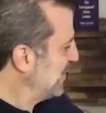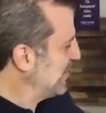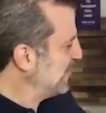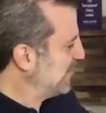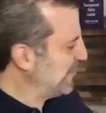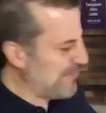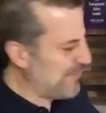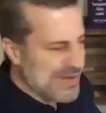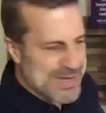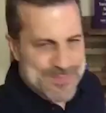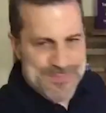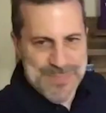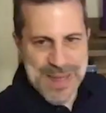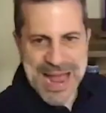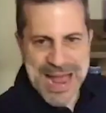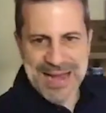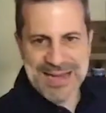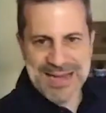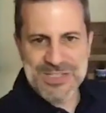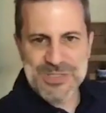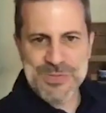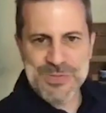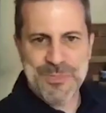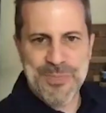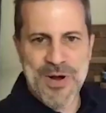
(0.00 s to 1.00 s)
like
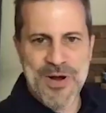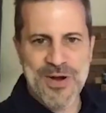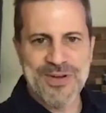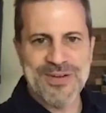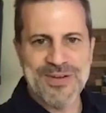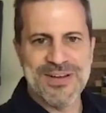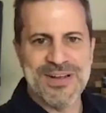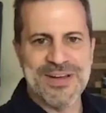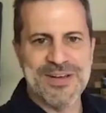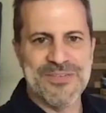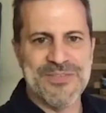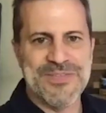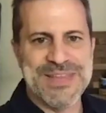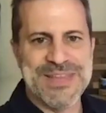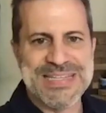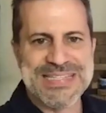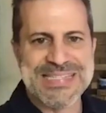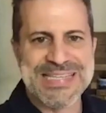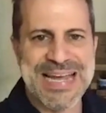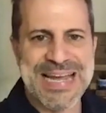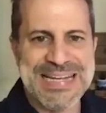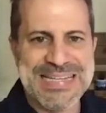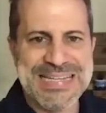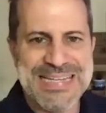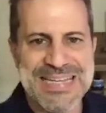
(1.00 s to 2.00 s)
feedback is part of
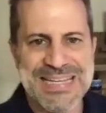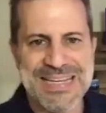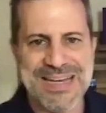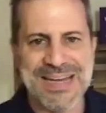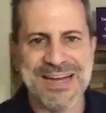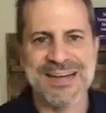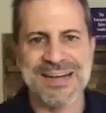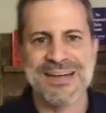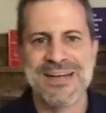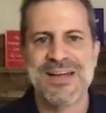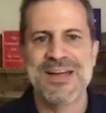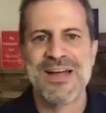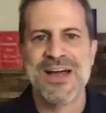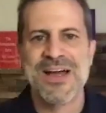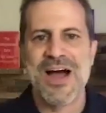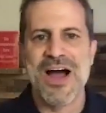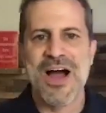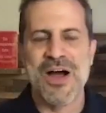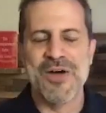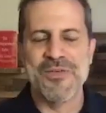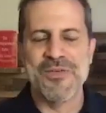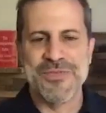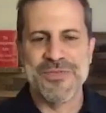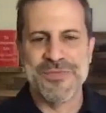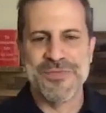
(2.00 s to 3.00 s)
this idea
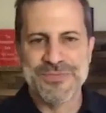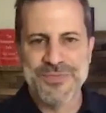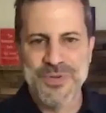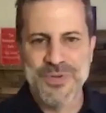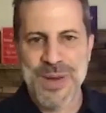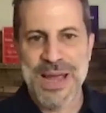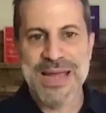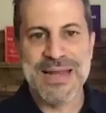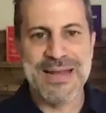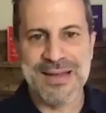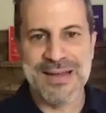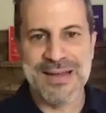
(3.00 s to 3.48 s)
of creating a